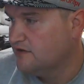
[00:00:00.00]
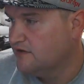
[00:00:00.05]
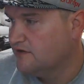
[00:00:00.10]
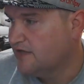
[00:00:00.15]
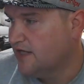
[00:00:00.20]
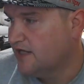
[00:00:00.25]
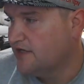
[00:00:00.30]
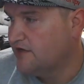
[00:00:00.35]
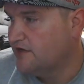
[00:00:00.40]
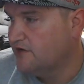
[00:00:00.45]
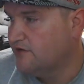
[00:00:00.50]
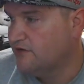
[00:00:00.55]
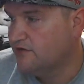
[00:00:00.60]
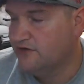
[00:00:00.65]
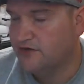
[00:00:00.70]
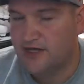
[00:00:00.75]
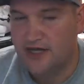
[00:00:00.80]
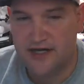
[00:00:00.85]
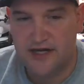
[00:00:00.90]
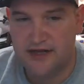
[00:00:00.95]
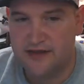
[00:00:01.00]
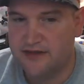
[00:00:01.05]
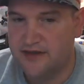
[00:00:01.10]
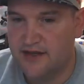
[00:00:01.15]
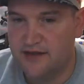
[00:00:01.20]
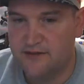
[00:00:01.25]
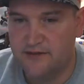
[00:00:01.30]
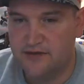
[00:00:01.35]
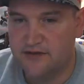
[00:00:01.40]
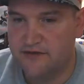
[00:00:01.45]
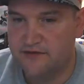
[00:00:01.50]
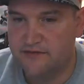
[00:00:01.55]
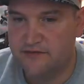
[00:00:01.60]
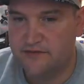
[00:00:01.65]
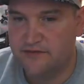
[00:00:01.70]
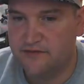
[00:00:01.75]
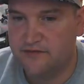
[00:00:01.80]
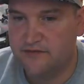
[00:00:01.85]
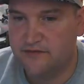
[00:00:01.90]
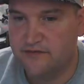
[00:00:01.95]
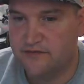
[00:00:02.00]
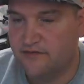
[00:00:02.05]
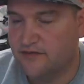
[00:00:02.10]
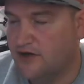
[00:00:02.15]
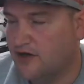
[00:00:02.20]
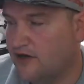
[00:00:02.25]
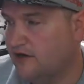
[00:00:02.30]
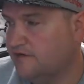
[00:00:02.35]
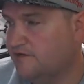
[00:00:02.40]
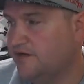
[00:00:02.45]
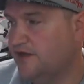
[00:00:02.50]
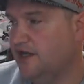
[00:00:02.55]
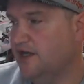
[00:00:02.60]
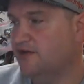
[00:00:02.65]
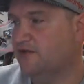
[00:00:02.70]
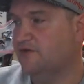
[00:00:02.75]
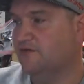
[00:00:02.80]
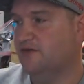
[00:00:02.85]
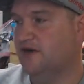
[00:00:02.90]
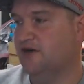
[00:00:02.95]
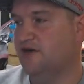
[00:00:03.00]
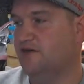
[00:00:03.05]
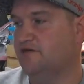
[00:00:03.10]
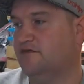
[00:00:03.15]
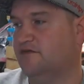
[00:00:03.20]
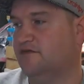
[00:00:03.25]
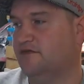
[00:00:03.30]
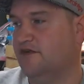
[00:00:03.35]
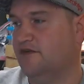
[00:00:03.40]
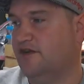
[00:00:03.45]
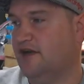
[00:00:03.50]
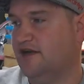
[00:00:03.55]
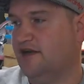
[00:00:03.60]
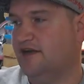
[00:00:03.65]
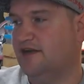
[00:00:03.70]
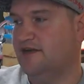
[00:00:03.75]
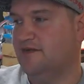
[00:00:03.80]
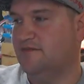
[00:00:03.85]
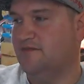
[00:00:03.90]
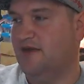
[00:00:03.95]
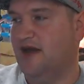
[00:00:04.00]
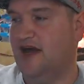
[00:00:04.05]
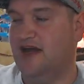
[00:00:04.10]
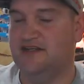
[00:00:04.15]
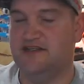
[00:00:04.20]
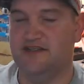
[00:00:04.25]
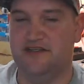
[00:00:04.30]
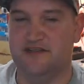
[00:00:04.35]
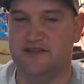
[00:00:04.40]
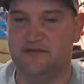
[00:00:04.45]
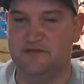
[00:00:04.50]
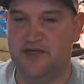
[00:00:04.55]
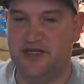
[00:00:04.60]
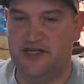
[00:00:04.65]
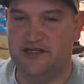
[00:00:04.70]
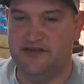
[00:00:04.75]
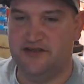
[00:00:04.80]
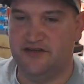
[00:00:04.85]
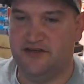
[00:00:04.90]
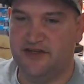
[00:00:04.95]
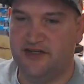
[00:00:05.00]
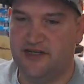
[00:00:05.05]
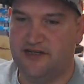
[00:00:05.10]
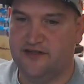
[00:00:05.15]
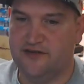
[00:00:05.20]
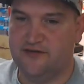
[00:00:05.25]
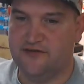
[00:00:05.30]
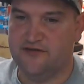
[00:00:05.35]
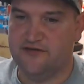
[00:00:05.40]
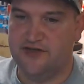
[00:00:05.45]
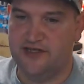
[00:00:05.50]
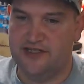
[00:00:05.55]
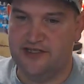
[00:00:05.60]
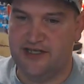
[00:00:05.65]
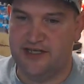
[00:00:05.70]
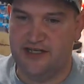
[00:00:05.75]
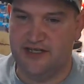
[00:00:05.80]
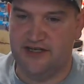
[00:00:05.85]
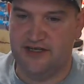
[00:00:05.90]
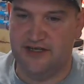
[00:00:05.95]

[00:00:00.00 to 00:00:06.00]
That hill going down that thing with a vehicle running off the road. I couldn't imagine the speed you're gonna hit those trees at.